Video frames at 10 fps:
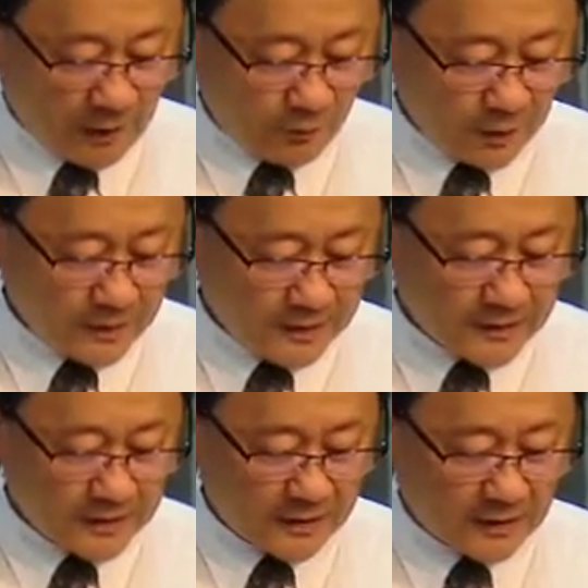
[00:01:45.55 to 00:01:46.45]
what
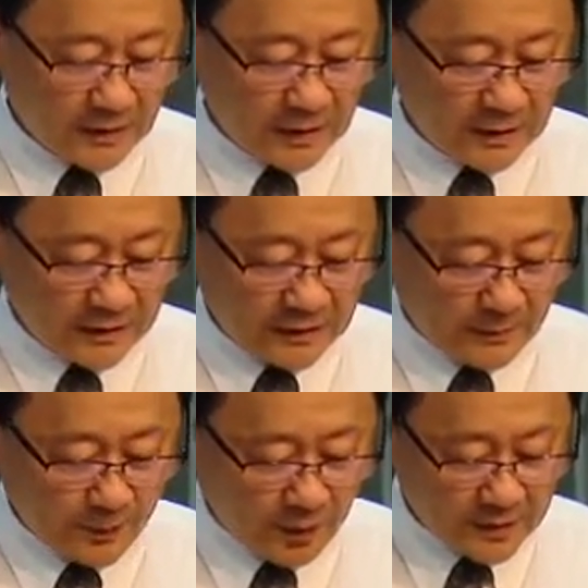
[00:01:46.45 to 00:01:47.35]
this in the
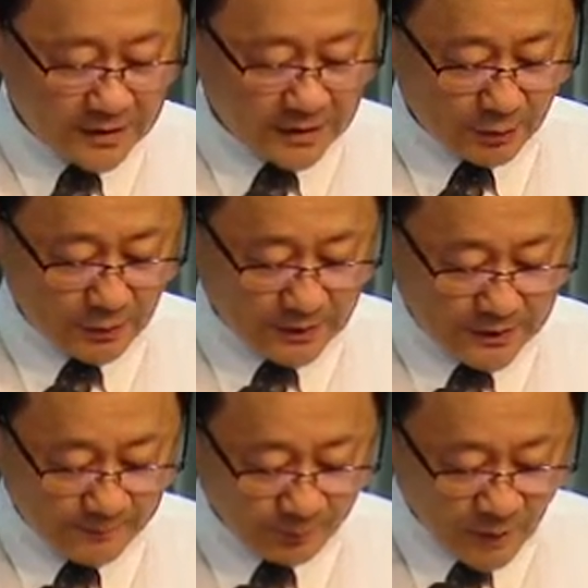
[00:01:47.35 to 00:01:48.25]
policy address.